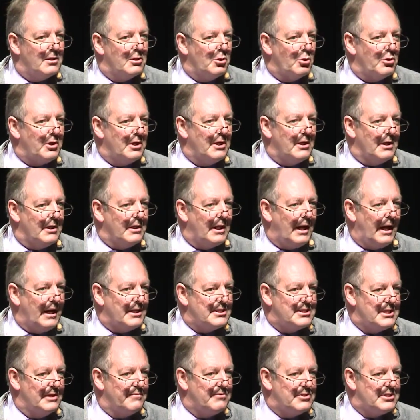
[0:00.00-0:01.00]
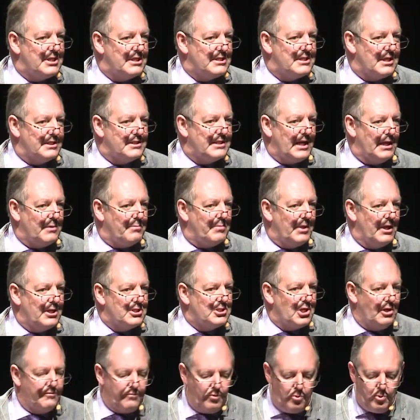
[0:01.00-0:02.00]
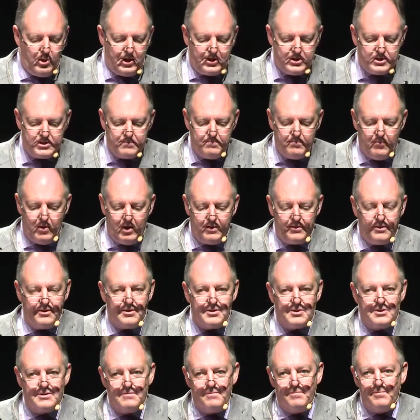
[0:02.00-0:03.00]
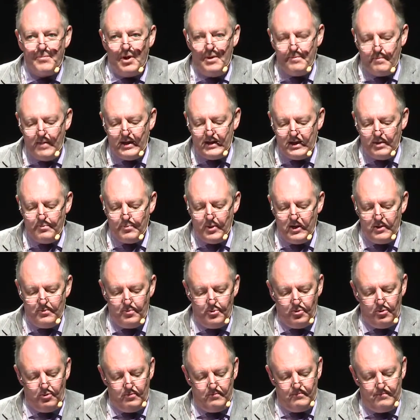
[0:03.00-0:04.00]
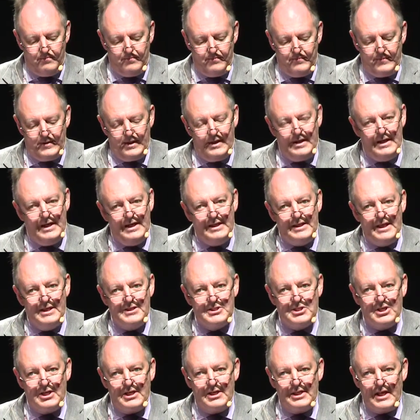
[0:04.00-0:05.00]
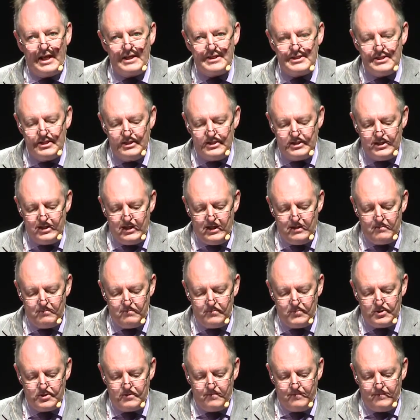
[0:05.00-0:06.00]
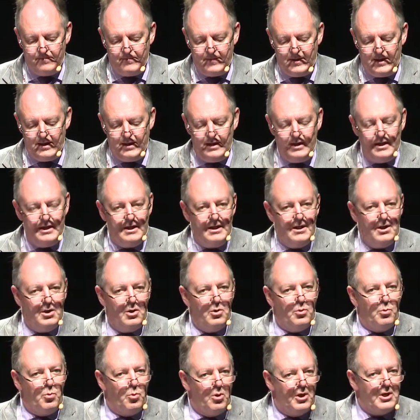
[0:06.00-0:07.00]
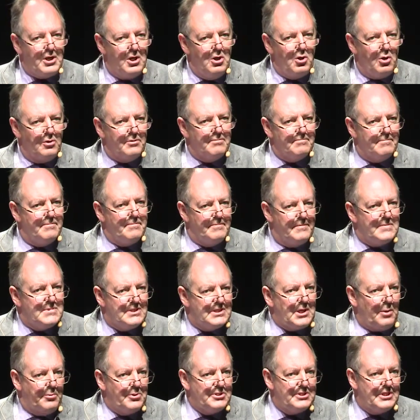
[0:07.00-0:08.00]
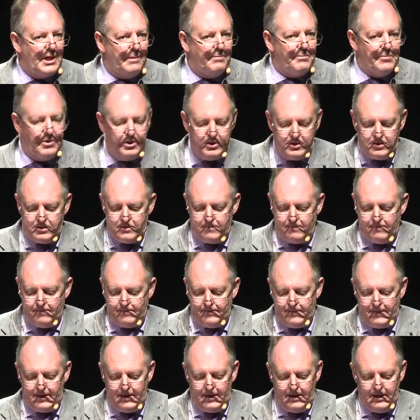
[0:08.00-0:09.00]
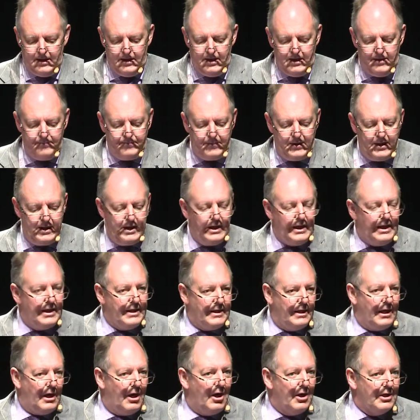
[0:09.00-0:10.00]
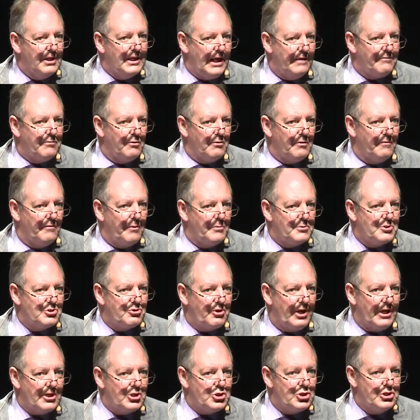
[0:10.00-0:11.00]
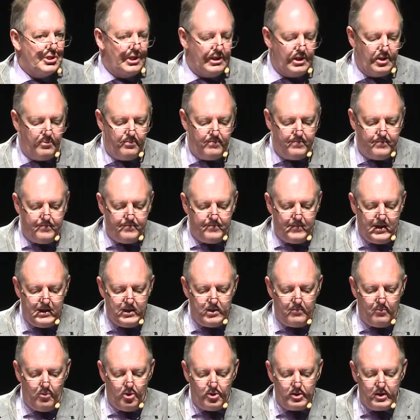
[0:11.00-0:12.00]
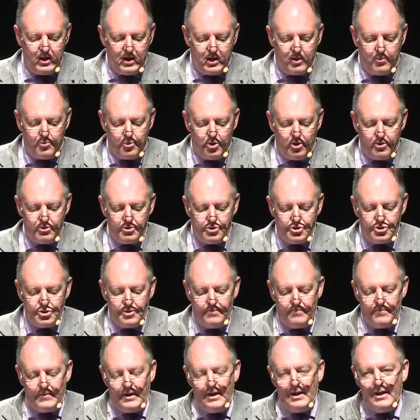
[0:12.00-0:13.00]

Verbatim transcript: looking at activities that take place over weeks and months by many people in interconnected teams, working on sub-assemblies, uh, high level of abstraction in the, in the modeling approach,